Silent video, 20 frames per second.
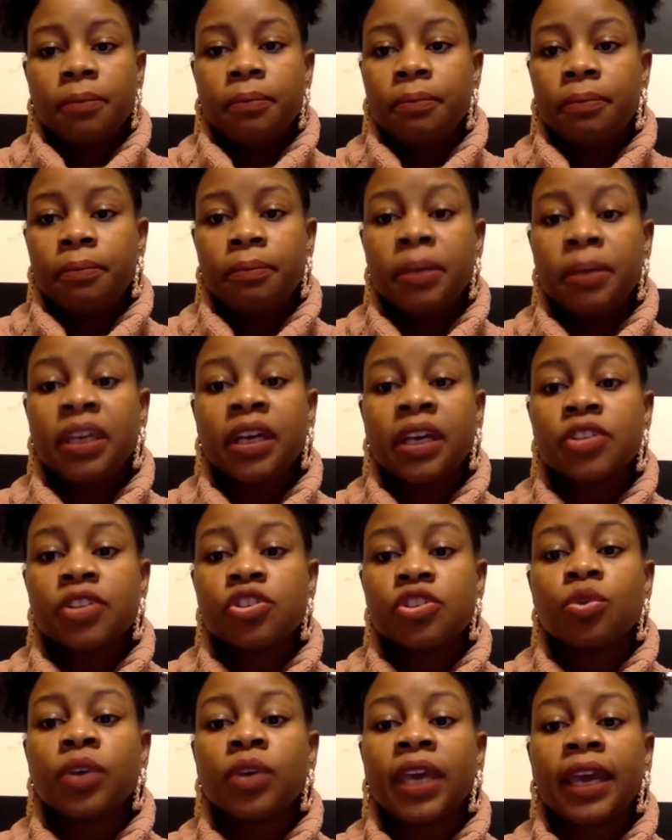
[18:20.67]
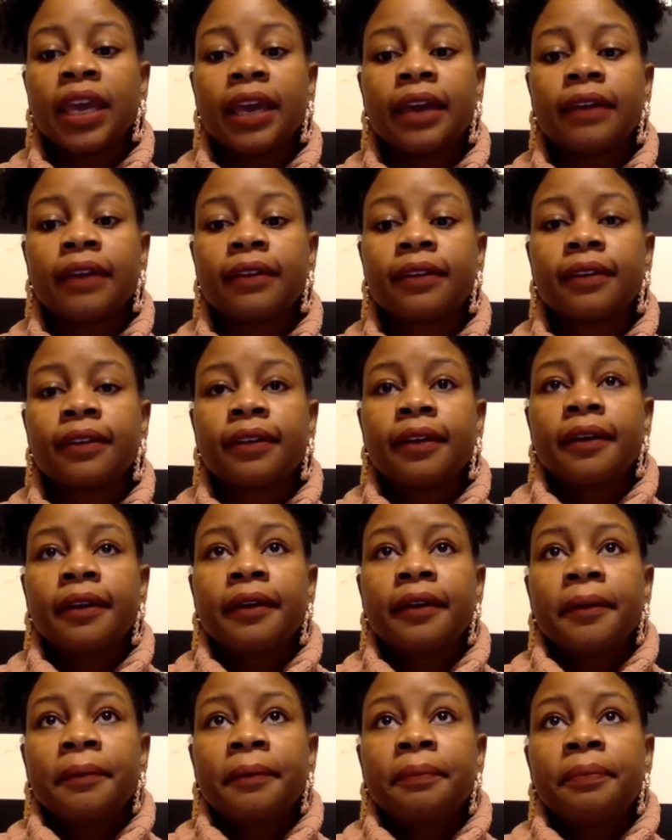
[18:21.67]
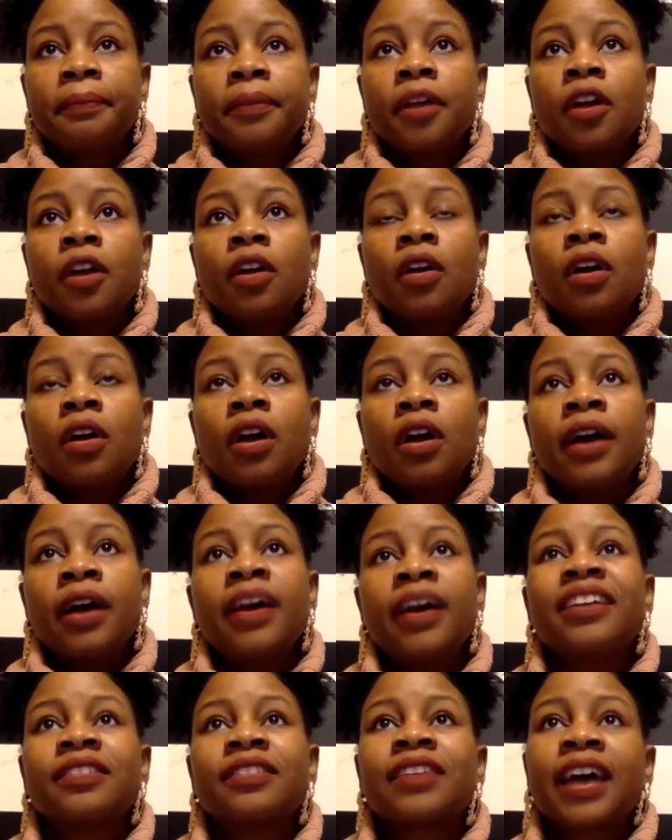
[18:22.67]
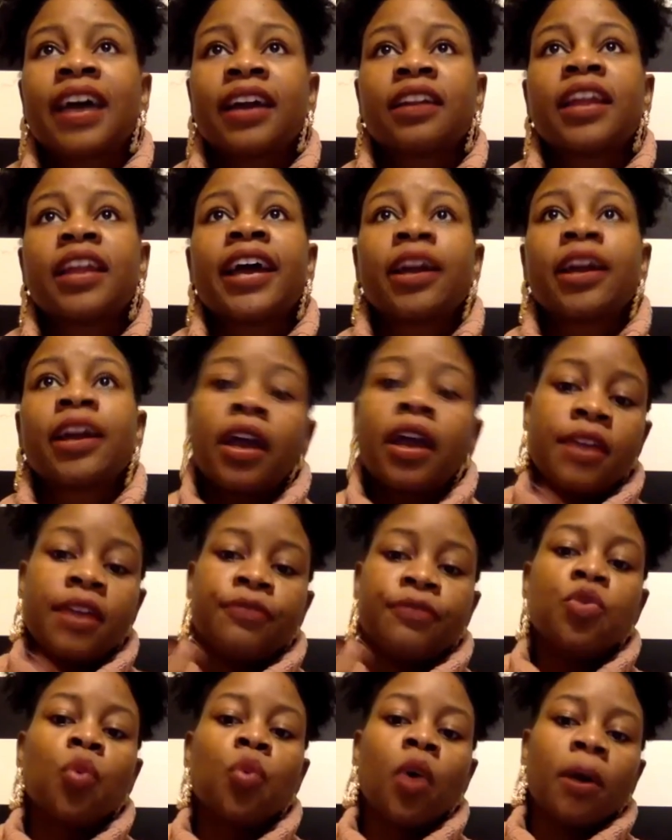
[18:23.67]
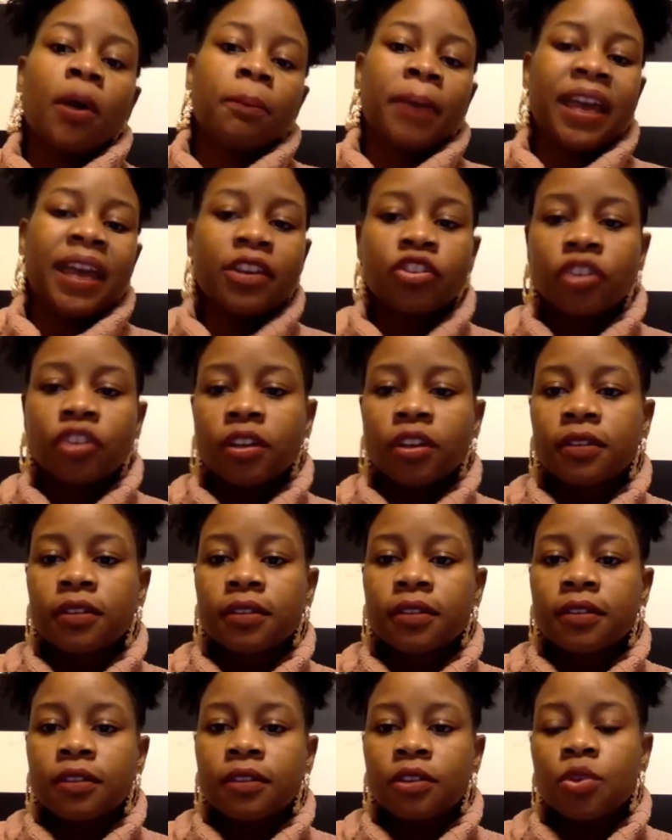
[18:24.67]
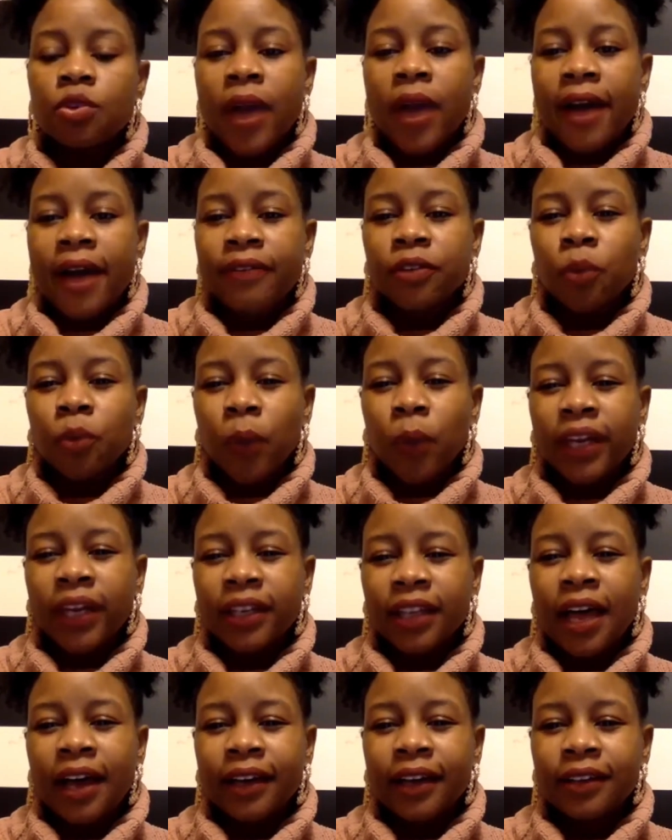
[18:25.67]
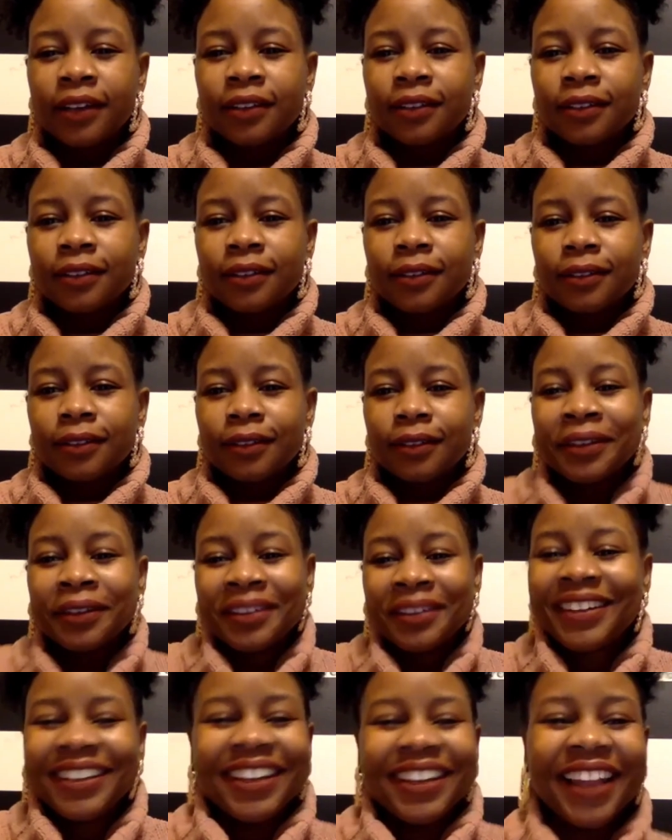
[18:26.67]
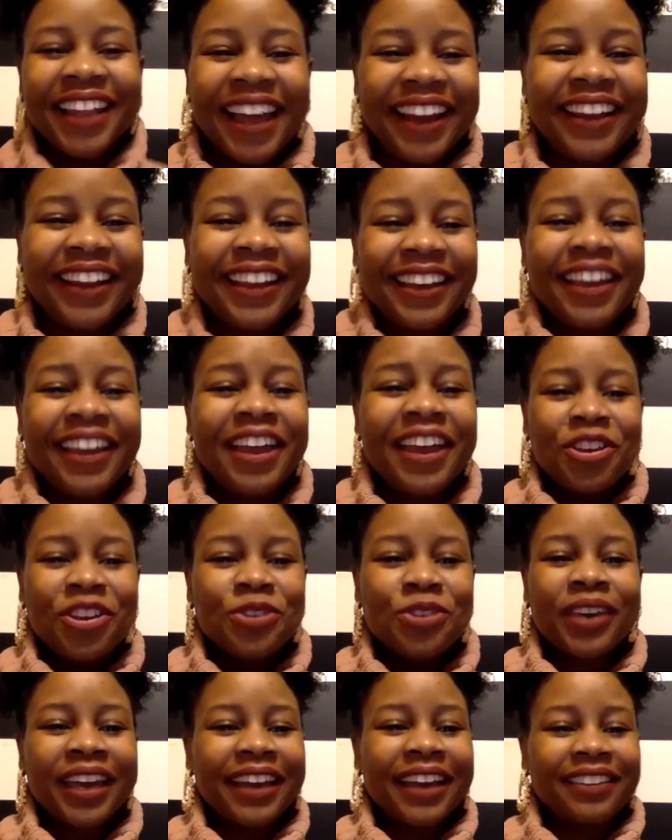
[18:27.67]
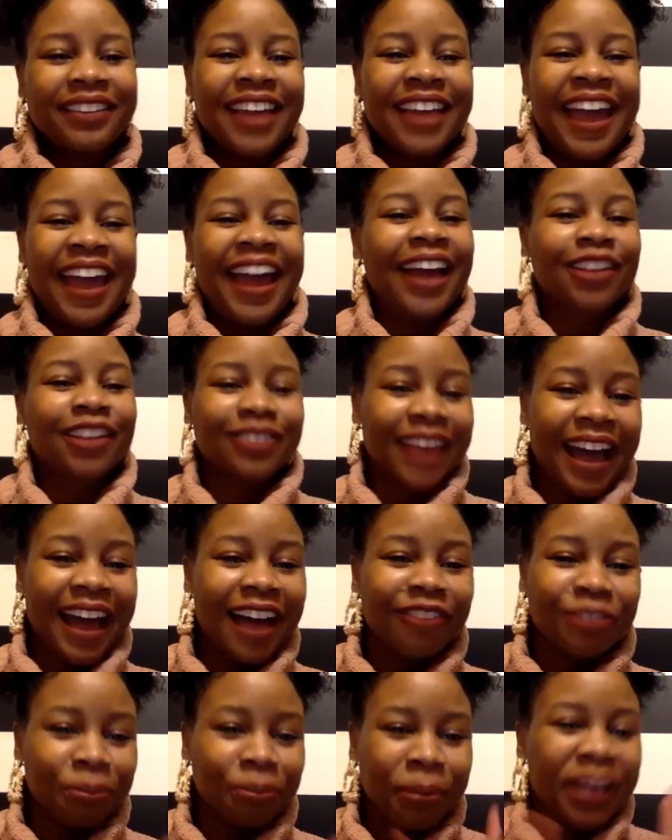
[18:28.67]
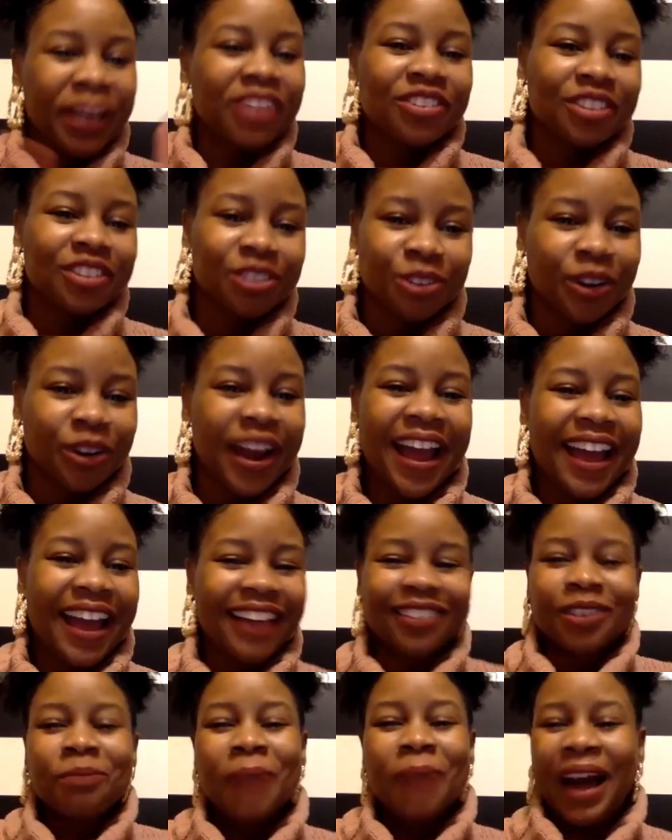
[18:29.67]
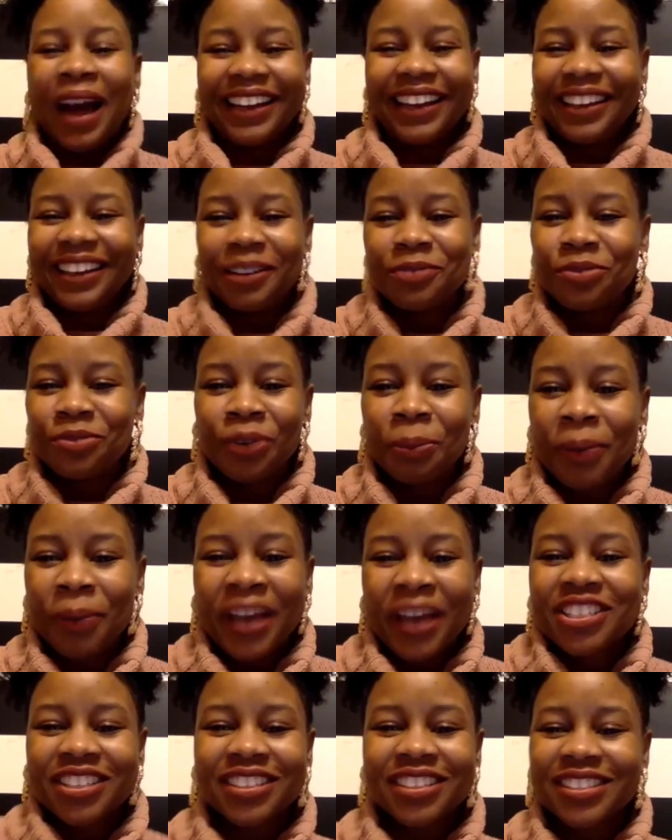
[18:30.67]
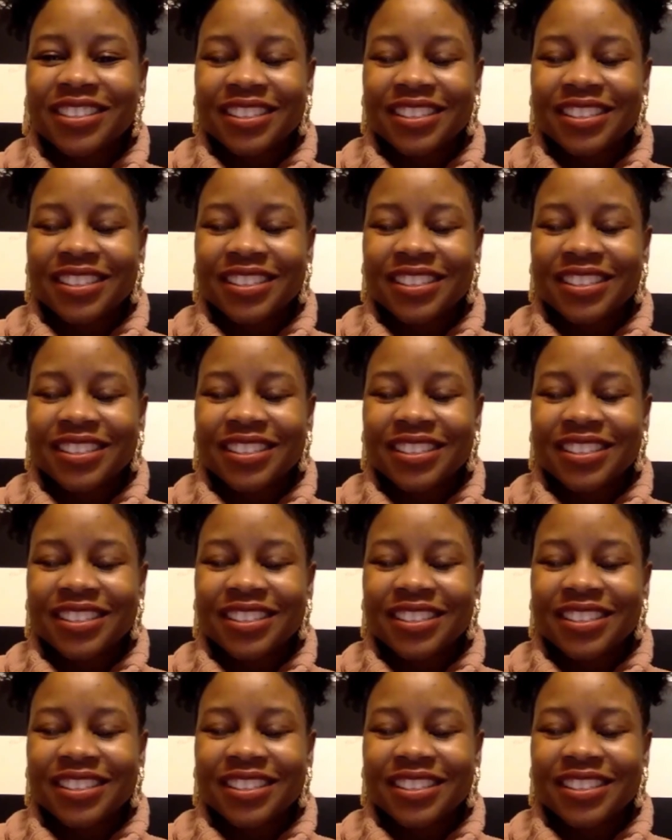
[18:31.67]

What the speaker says: Because you can't, it's kind of like, if you want patience, you have to wait in line. Like, you can't ask God for patience, or ask somebody for patience.